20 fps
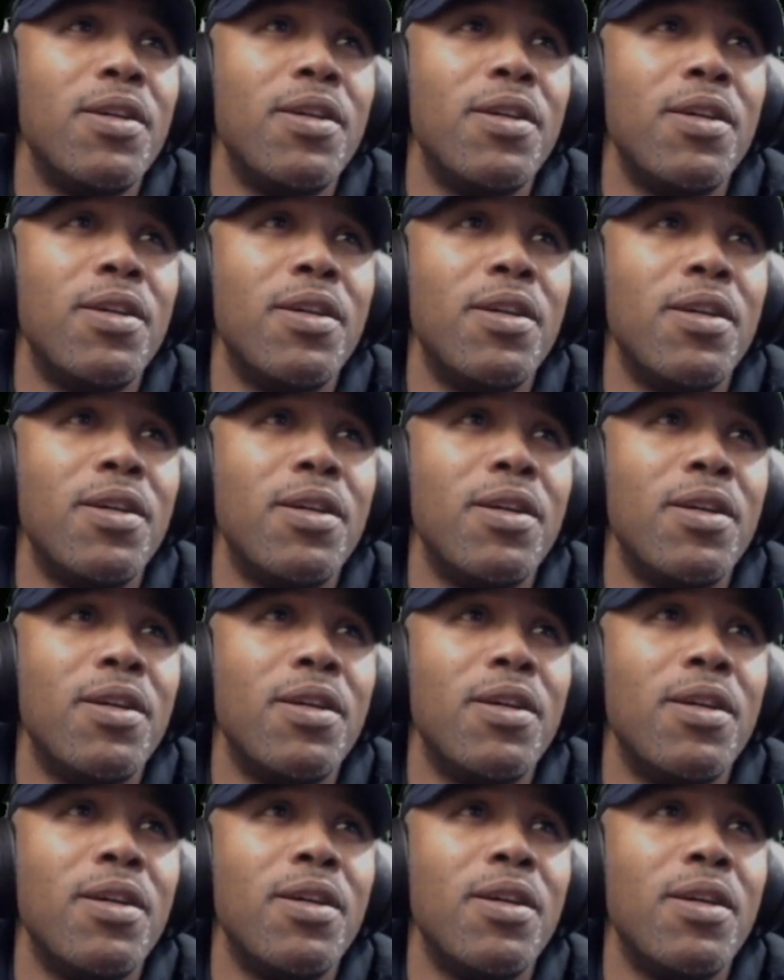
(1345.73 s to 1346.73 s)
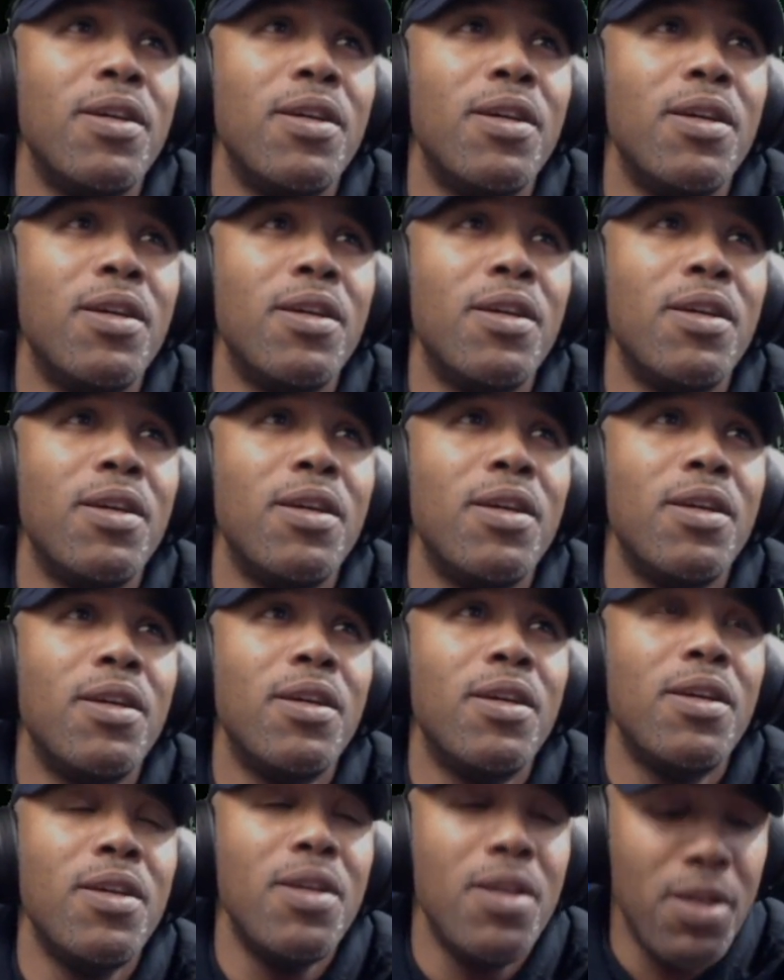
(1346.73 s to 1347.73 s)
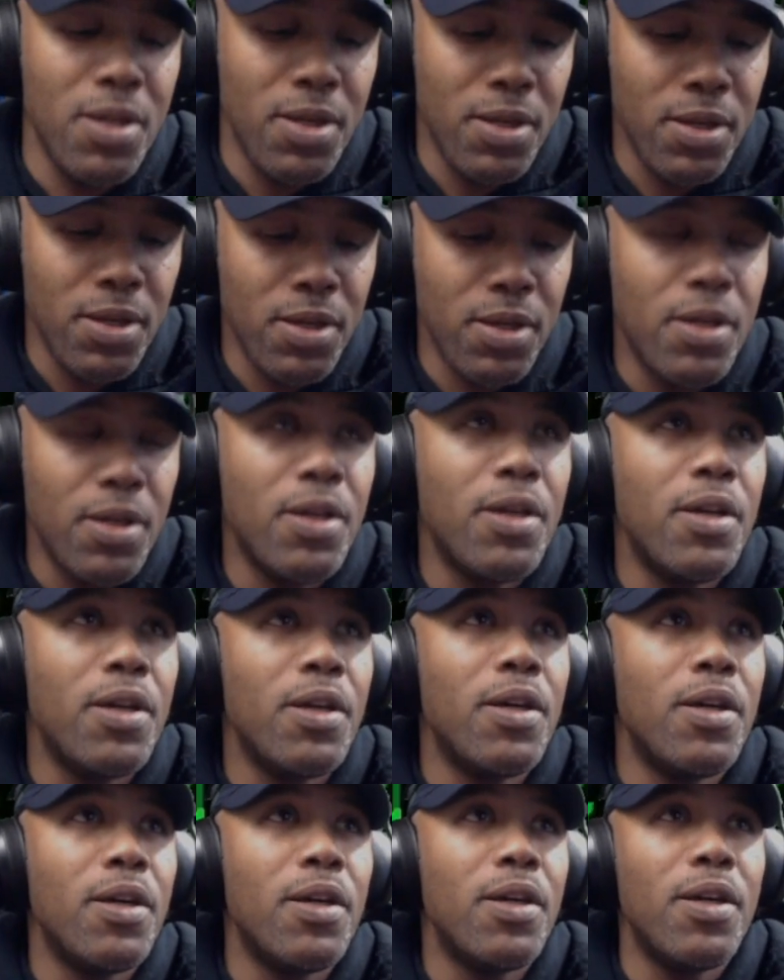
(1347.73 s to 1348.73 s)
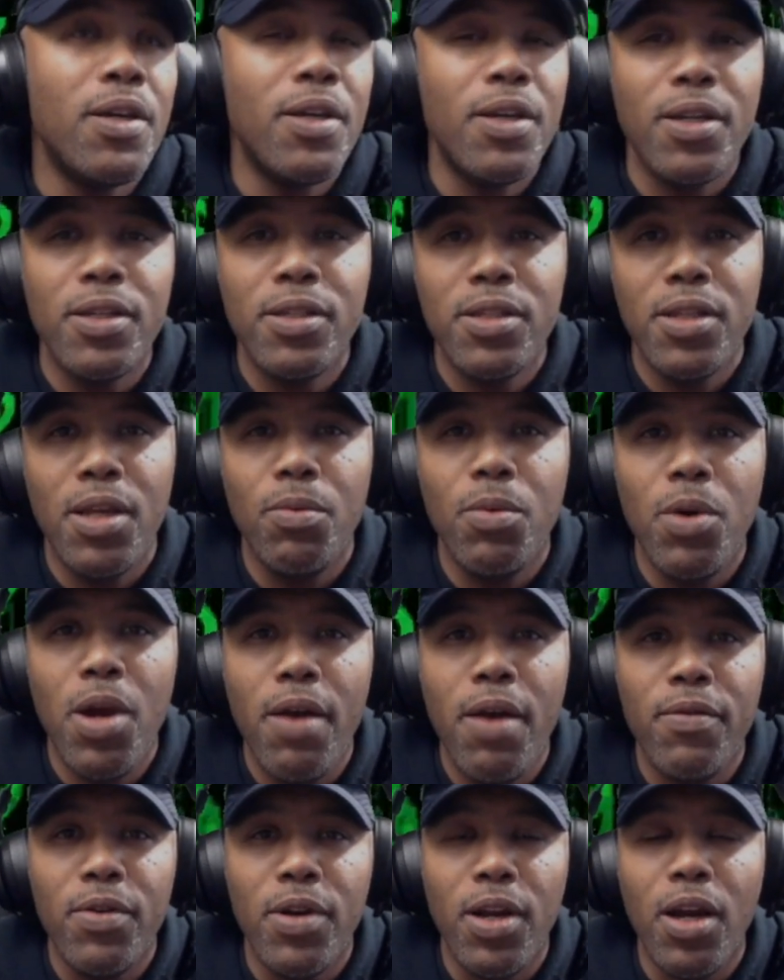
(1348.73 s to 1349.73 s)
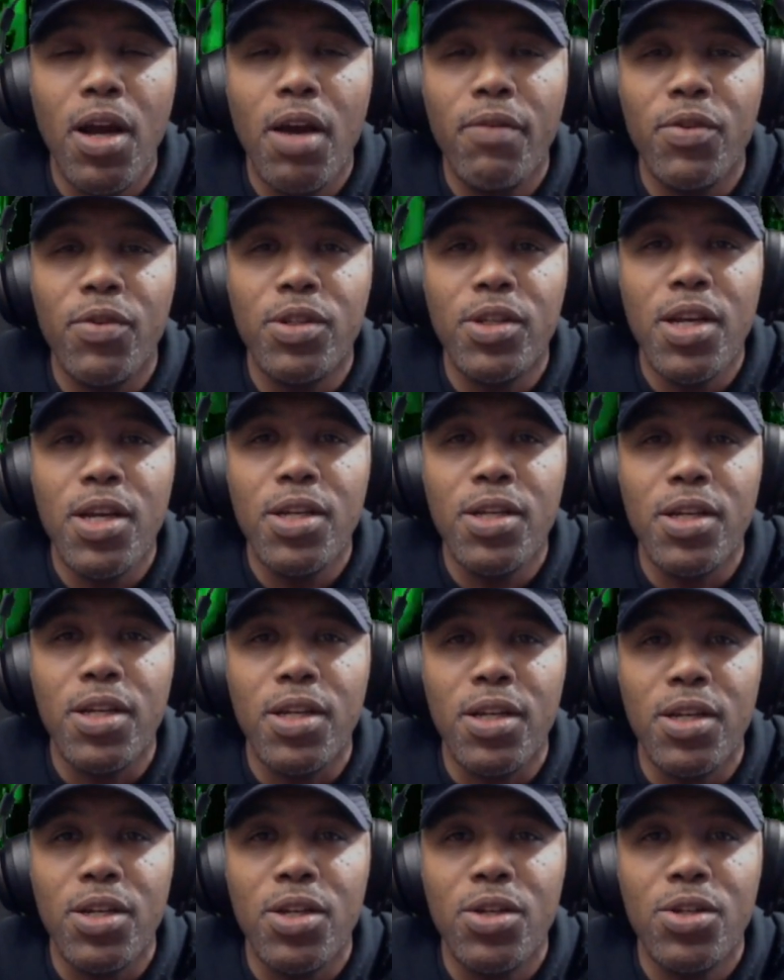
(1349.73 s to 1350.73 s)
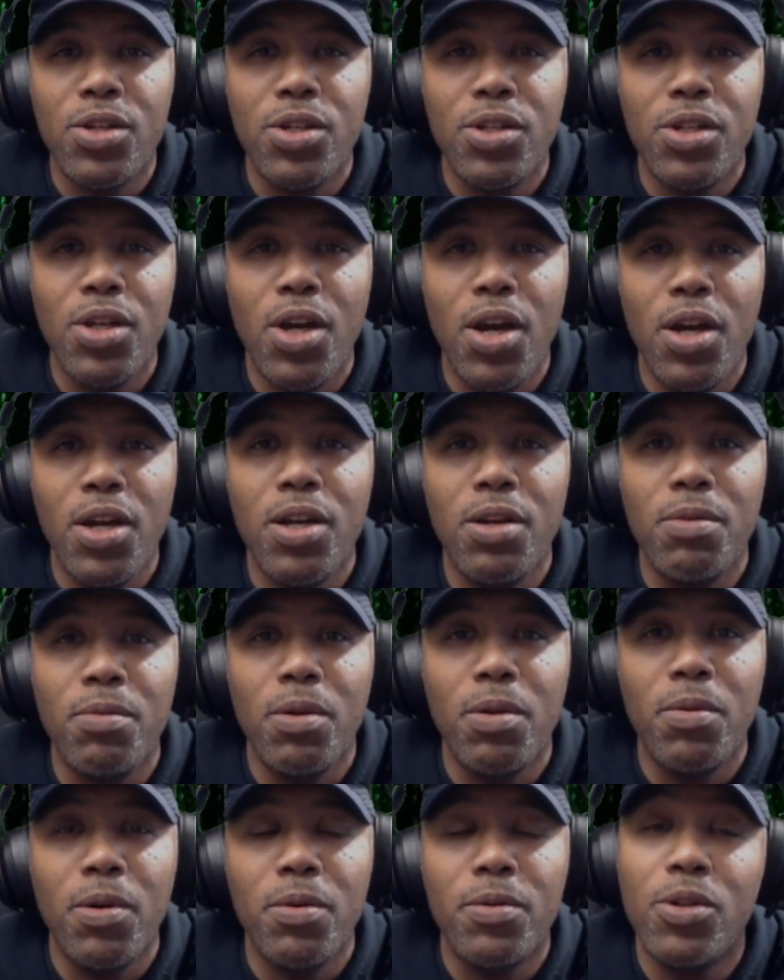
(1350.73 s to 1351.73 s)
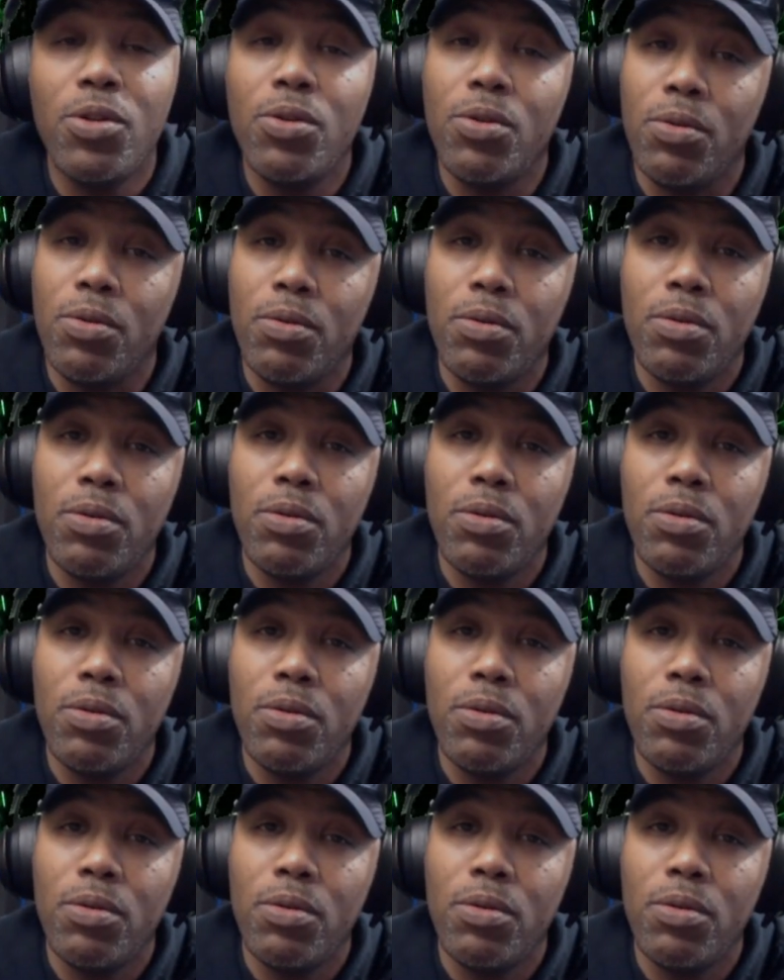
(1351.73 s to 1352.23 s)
It's a comedy, it's a comedy show. He said, we're having a conversation and you're just talking about a dude.